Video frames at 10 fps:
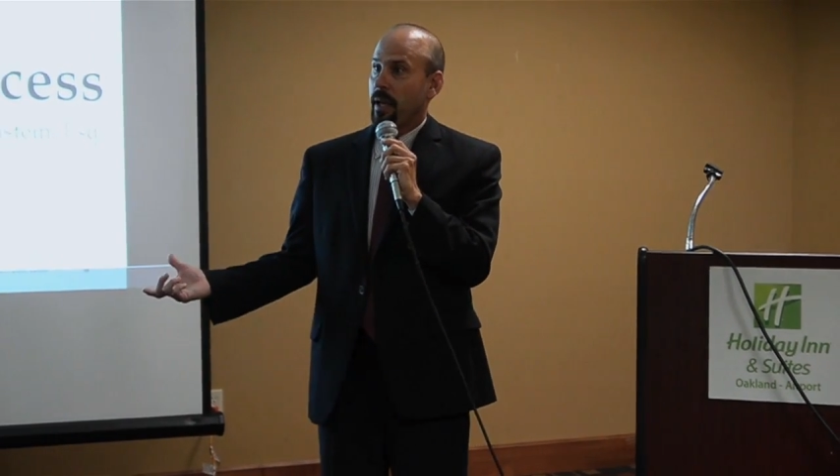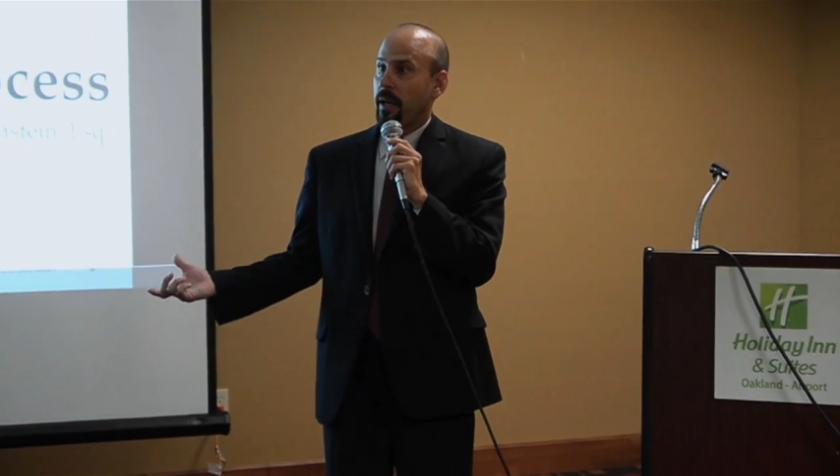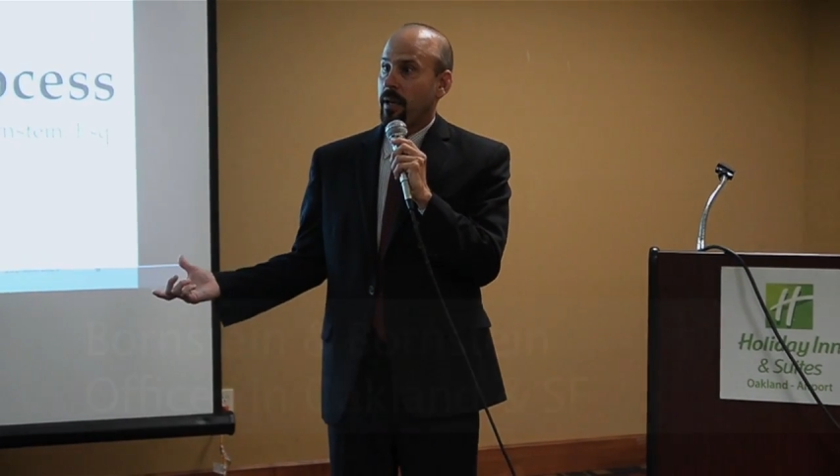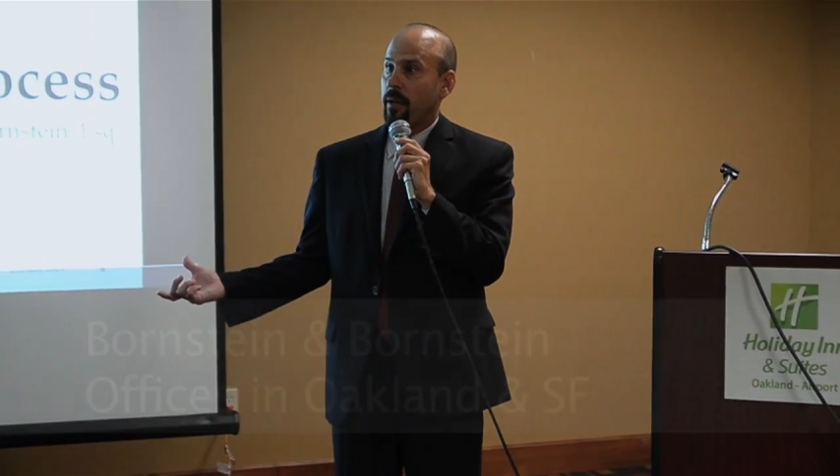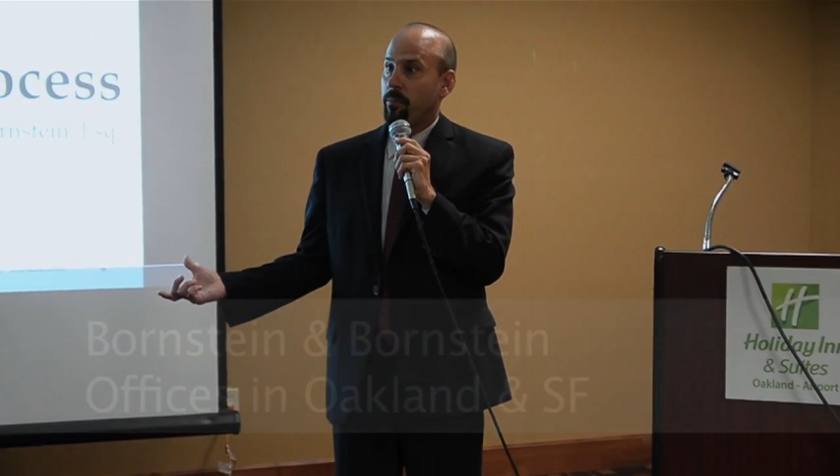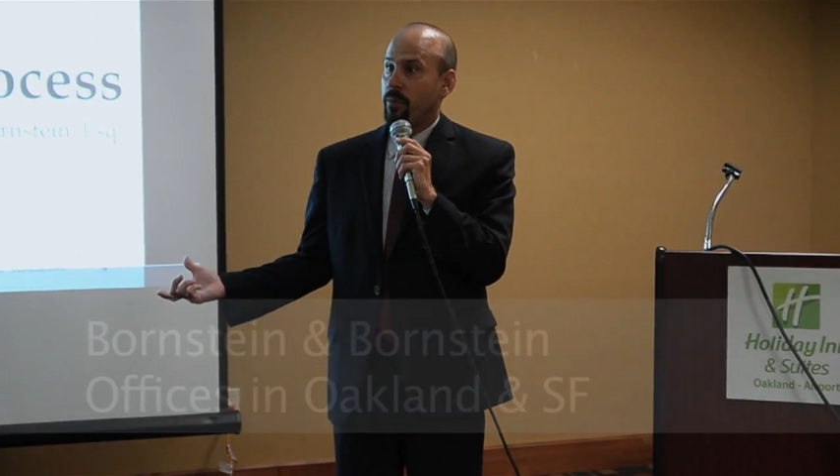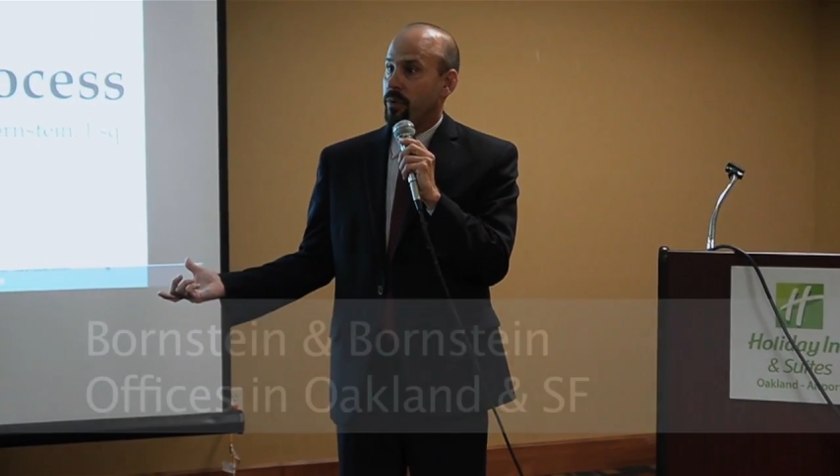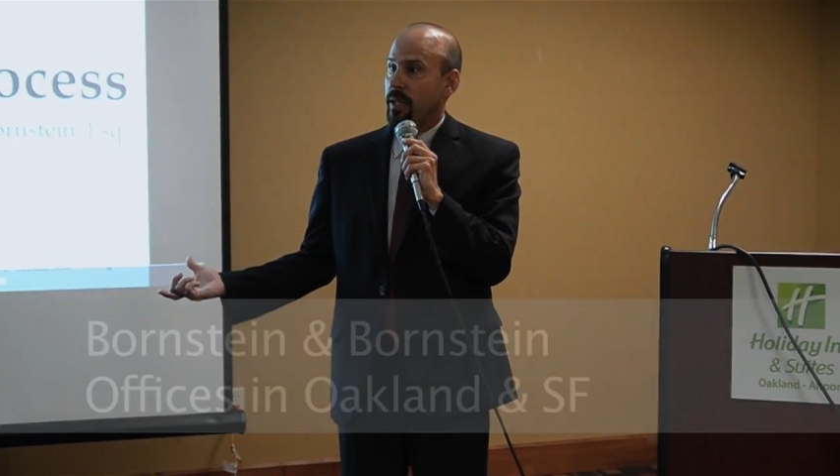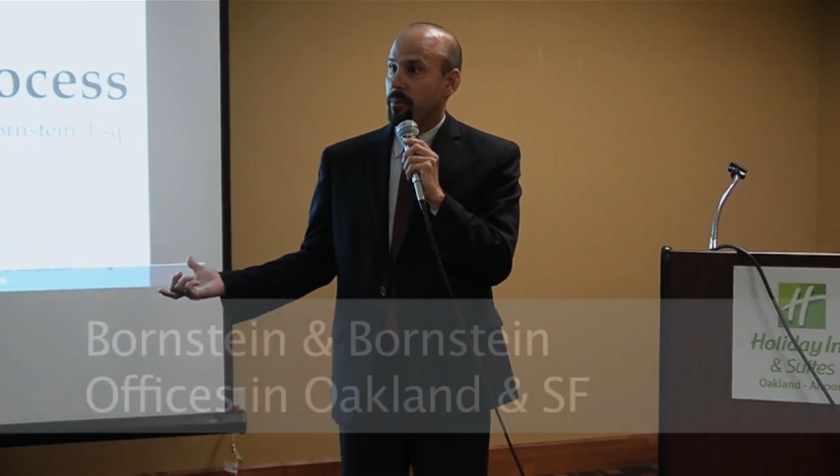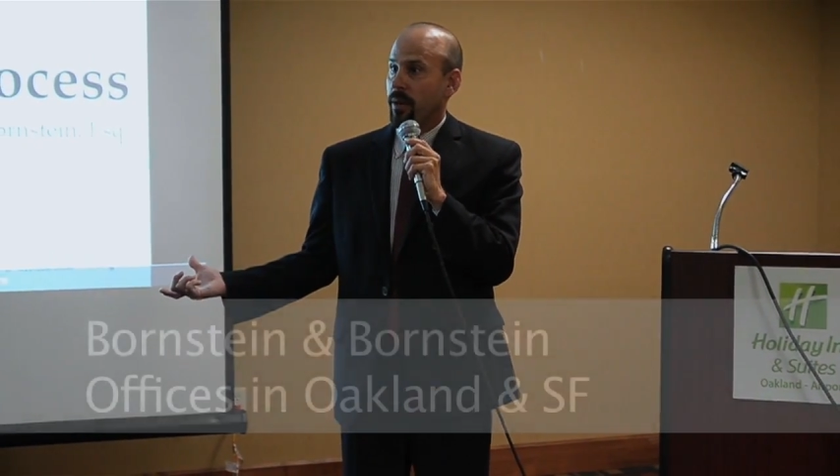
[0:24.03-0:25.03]
a
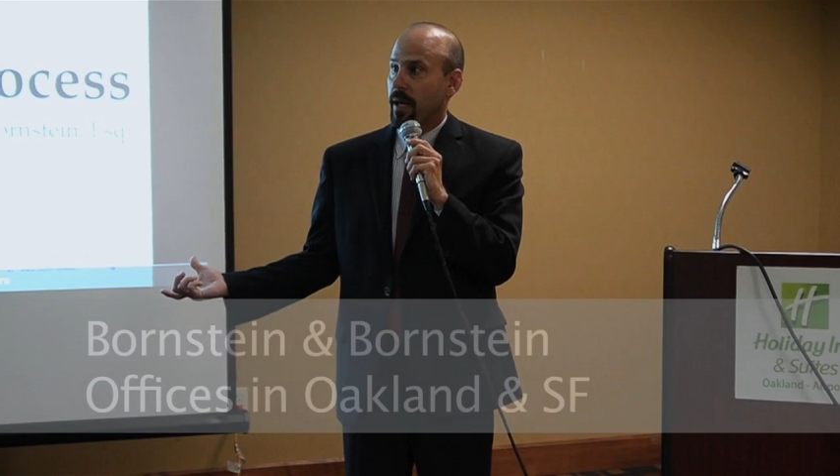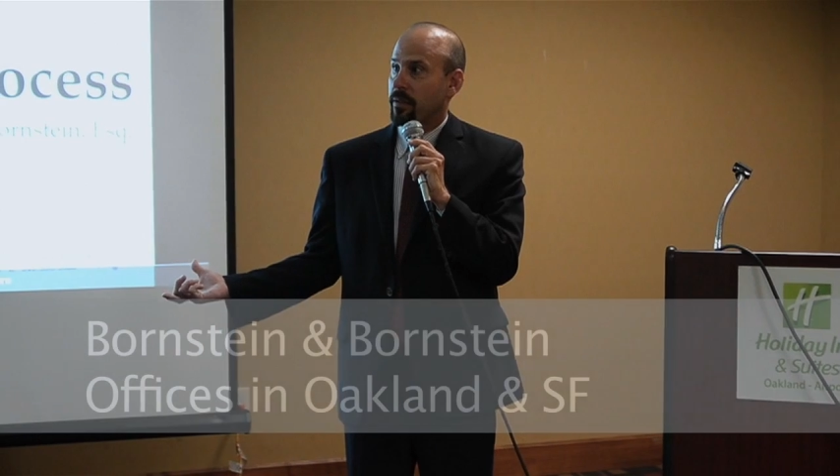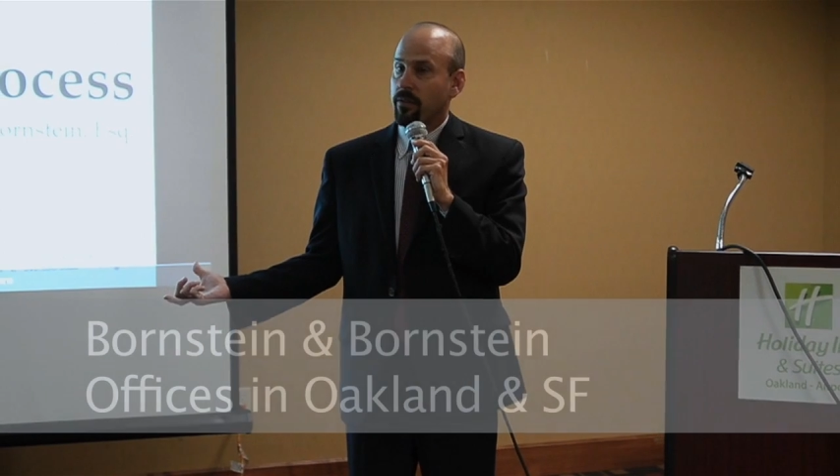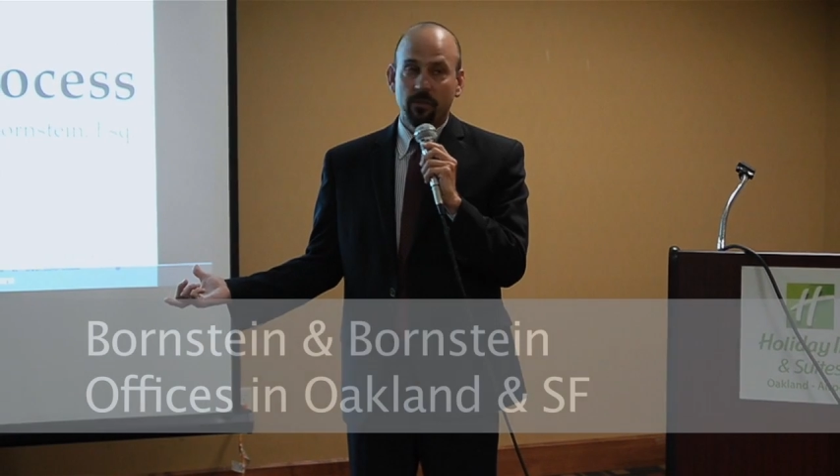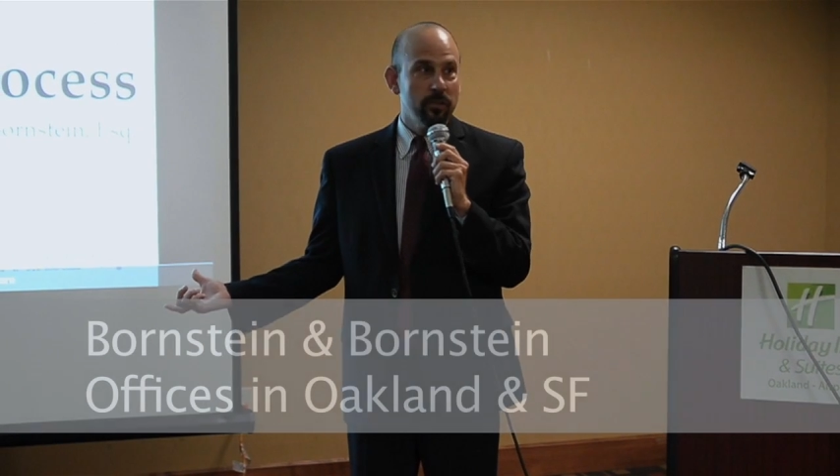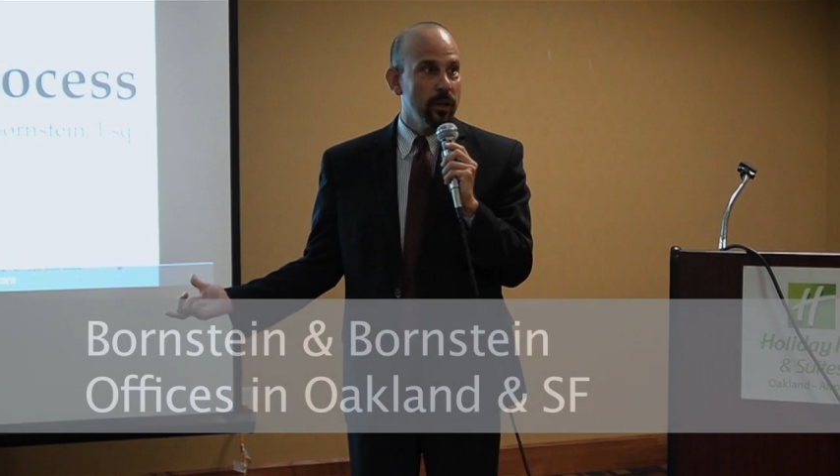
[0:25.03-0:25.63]
boutique practice,